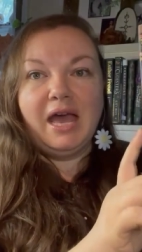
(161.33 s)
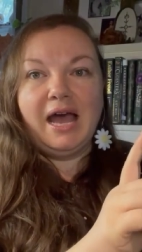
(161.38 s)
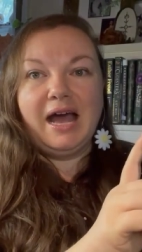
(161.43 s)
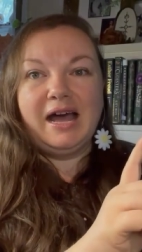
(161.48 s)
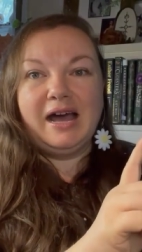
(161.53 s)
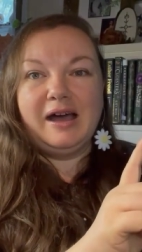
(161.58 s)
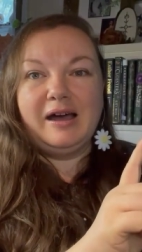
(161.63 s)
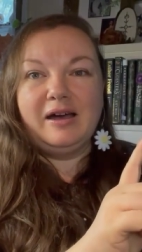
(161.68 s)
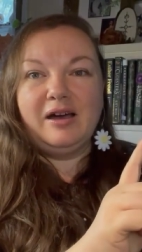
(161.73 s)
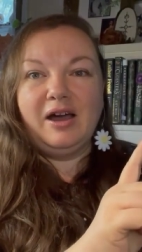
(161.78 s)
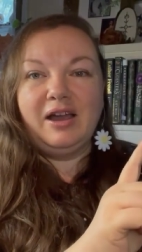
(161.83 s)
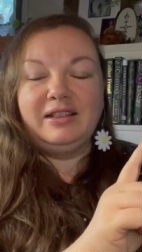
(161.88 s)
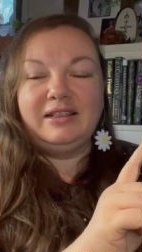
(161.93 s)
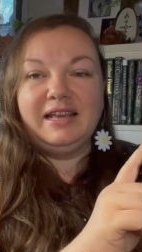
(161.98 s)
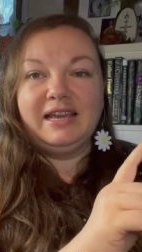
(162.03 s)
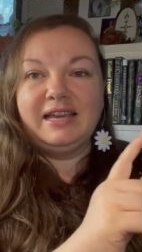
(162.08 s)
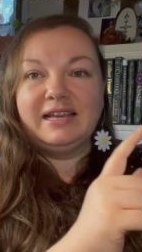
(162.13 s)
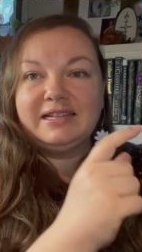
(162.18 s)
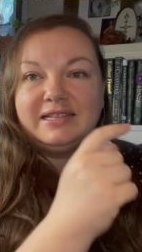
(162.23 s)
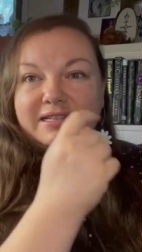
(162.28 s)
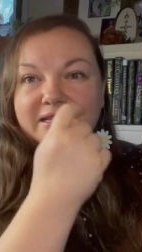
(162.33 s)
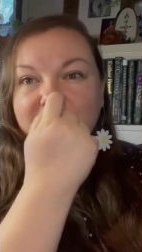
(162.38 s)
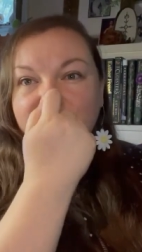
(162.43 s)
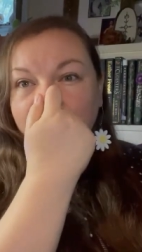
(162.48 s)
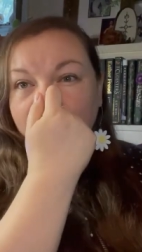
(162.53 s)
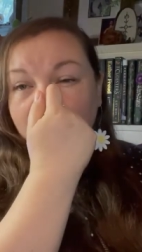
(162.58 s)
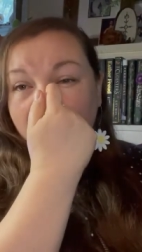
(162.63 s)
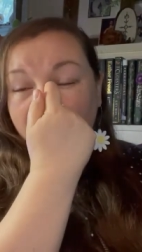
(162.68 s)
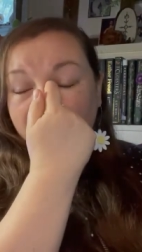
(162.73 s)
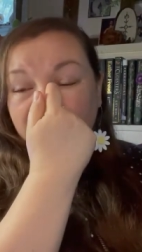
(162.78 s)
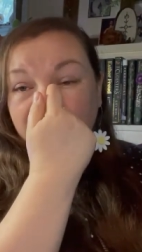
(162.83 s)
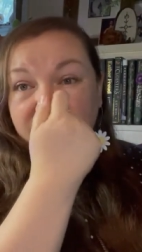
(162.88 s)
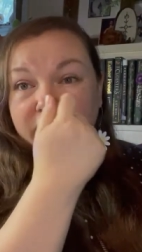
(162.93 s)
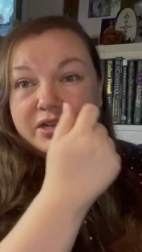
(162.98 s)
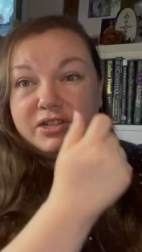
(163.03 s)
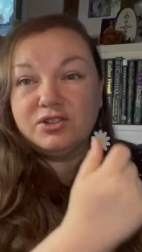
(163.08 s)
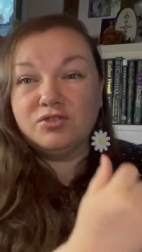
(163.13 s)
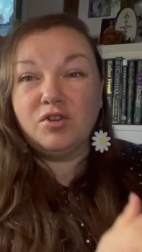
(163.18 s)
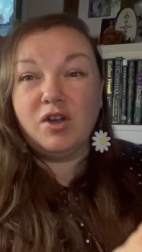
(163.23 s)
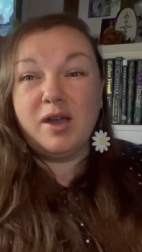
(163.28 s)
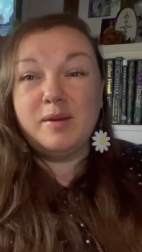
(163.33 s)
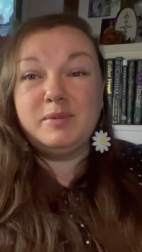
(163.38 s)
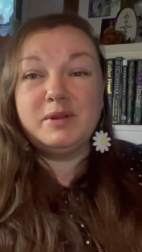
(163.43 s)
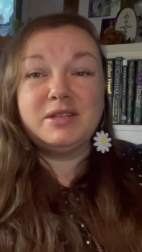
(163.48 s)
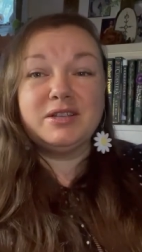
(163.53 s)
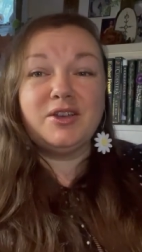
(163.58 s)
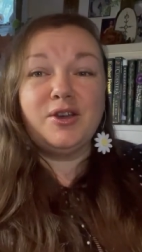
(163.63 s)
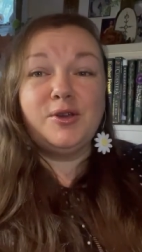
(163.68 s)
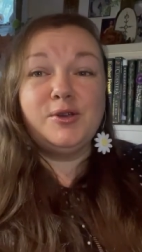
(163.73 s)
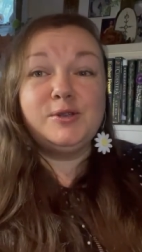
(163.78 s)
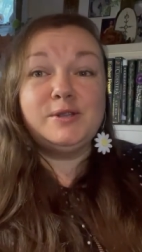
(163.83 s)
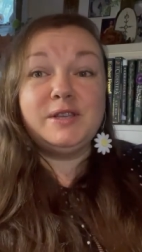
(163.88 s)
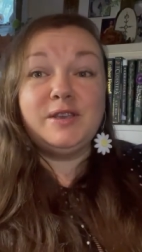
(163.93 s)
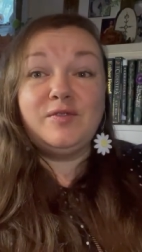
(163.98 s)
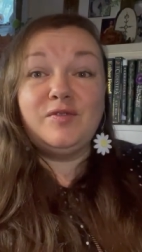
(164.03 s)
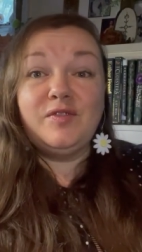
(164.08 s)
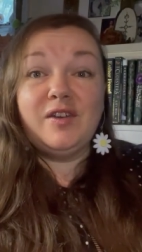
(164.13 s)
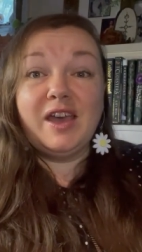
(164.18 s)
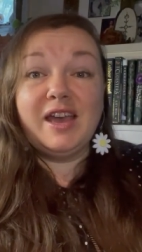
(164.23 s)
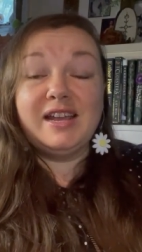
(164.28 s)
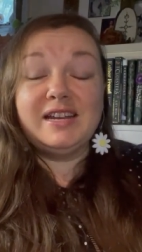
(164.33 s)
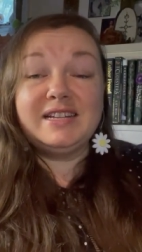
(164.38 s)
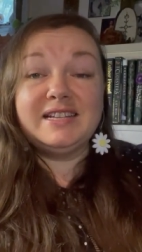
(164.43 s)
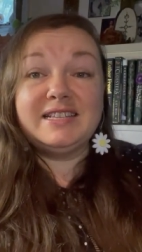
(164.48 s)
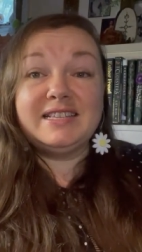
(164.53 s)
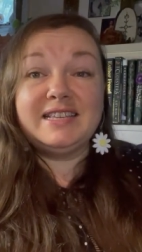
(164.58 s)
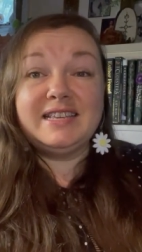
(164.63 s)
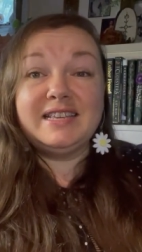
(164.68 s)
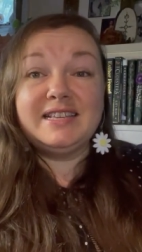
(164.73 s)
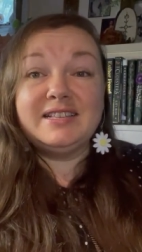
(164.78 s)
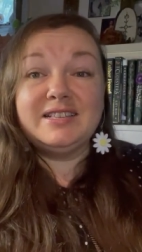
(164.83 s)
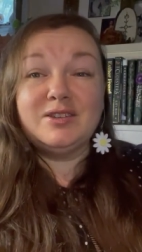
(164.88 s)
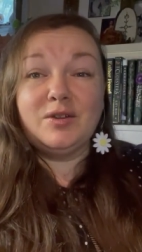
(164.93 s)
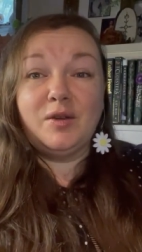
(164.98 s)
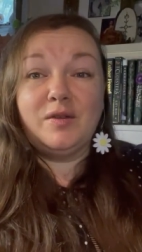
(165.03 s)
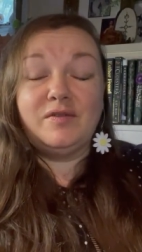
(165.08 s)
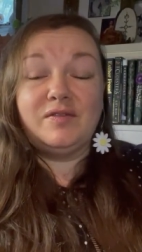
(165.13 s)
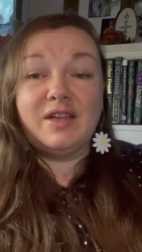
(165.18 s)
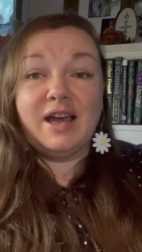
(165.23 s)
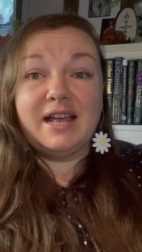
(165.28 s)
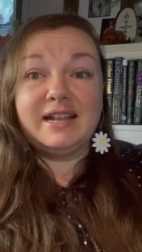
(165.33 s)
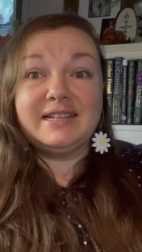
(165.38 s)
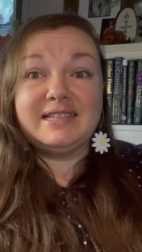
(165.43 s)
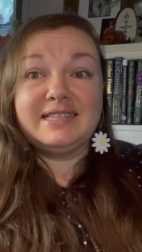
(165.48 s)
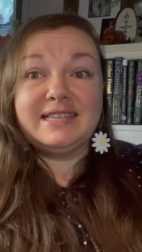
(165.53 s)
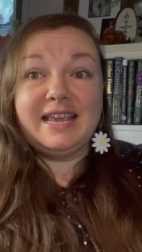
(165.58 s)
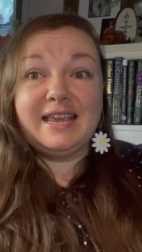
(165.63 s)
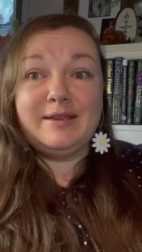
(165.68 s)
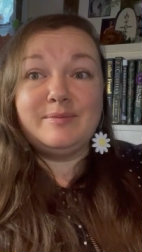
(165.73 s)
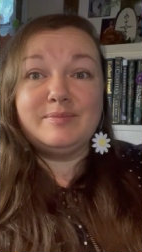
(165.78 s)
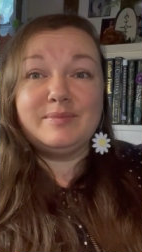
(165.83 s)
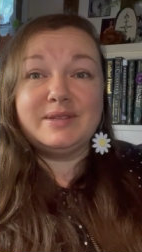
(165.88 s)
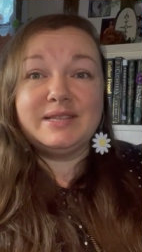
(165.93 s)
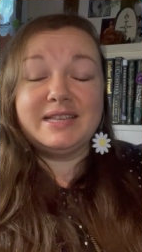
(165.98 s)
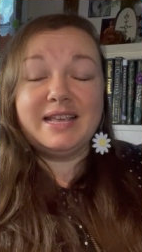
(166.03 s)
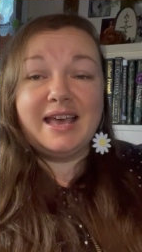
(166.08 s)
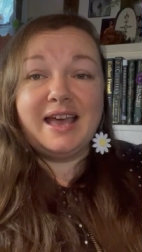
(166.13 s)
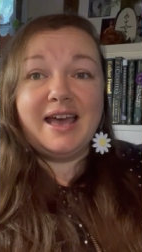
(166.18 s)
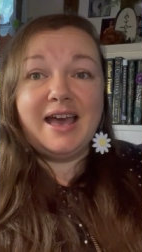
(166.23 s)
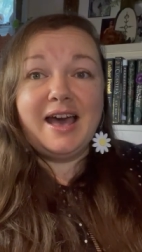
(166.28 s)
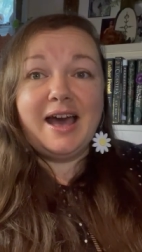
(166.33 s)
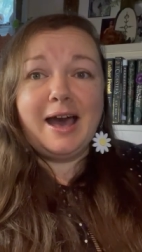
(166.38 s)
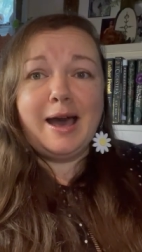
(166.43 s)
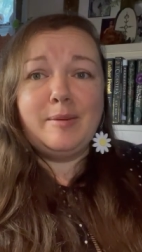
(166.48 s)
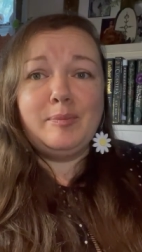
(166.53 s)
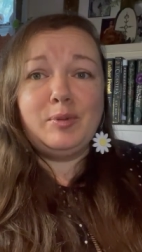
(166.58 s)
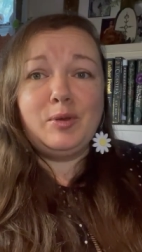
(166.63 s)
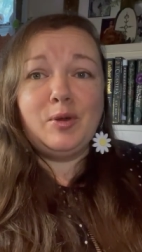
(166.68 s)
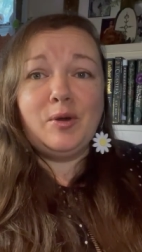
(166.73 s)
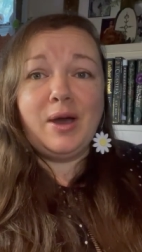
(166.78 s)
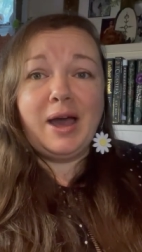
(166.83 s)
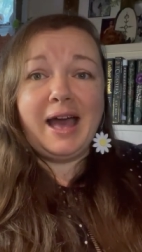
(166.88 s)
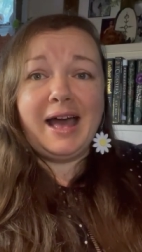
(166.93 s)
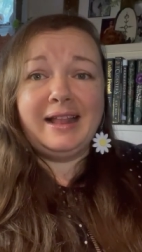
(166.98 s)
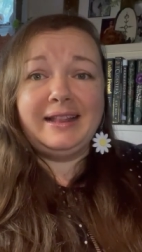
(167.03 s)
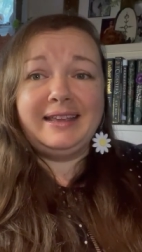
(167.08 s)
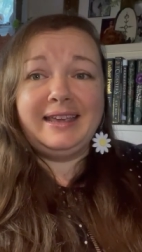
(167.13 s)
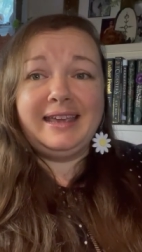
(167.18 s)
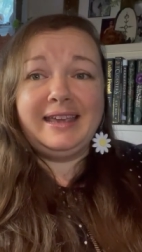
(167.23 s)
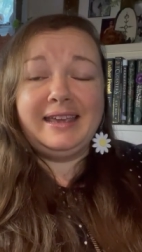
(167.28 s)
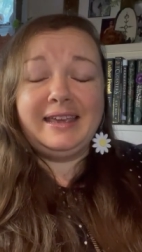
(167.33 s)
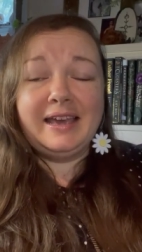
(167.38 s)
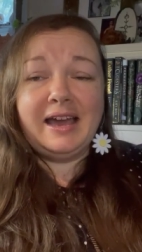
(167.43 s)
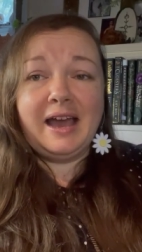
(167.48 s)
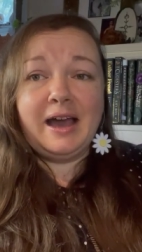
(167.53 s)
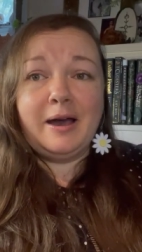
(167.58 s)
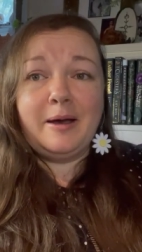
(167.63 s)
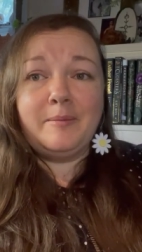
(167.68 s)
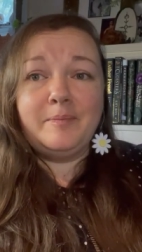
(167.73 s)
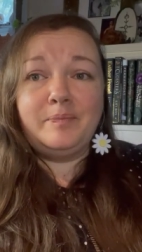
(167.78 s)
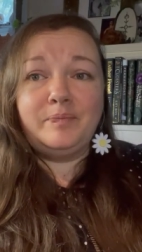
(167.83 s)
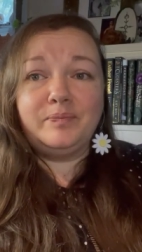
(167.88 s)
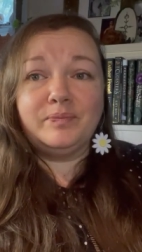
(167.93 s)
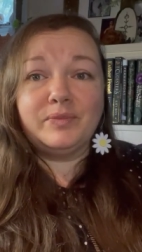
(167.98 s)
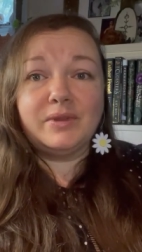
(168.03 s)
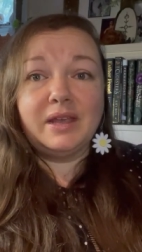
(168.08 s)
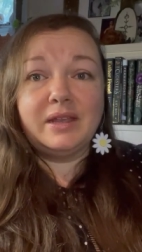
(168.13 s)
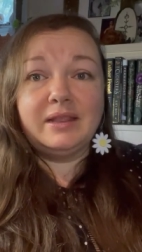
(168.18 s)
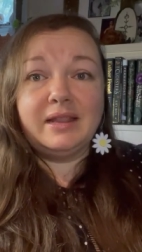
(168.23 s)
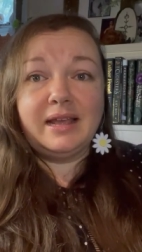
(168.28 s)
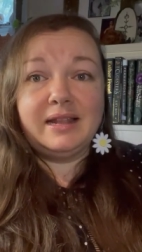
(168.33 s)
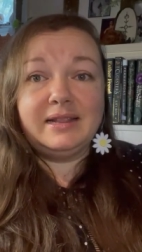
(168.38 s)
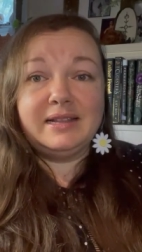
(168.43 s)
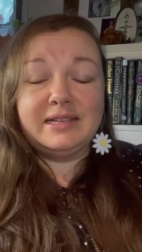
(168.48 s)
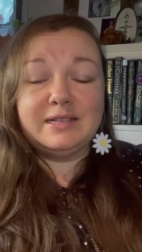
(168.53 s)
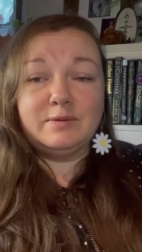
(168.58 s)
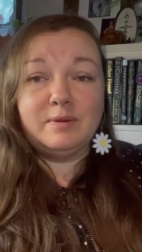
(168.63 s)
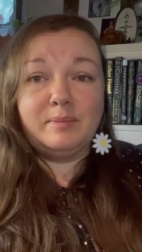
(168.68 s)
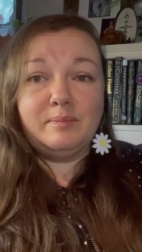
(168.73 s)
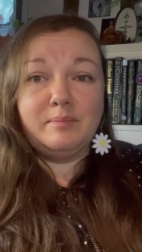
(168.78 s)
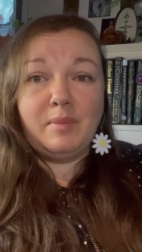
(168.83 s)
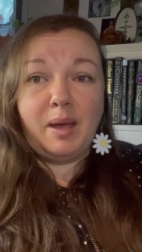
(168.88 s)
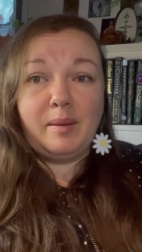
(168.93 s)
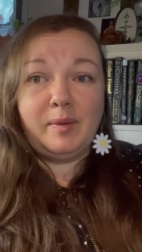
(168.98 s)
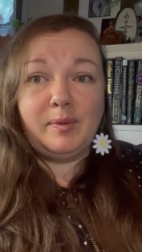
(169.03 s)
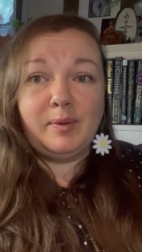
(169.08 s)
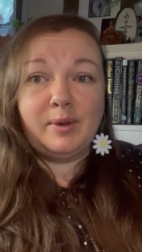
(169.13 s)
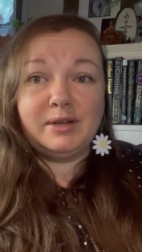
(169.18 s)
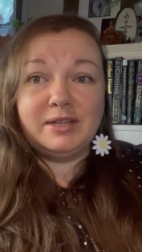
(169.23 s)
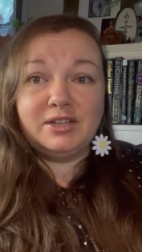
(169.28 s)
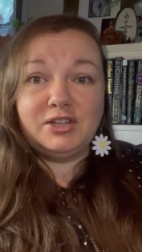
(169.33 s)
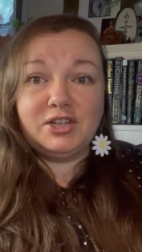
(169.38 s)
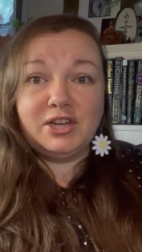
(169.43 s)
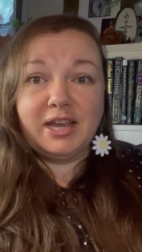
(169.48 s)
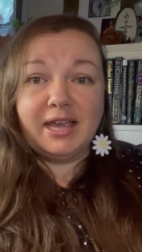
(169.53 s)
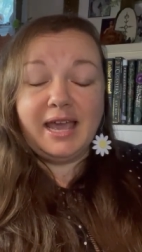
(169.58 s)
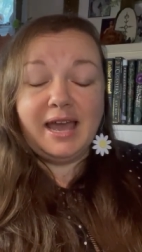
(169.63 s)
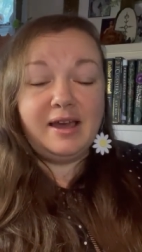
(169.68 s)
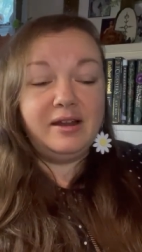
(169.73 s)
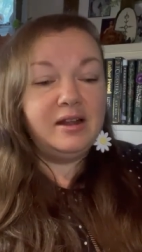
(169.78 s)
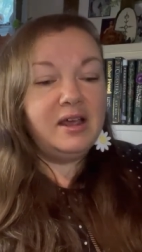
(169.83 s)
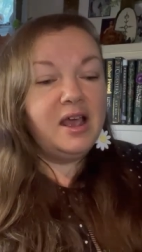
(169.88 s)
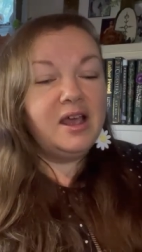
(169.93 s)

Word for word: Uh, I think it's often described as cozy fantasy. So if that seems up your alley, um, then this one might be one to check out.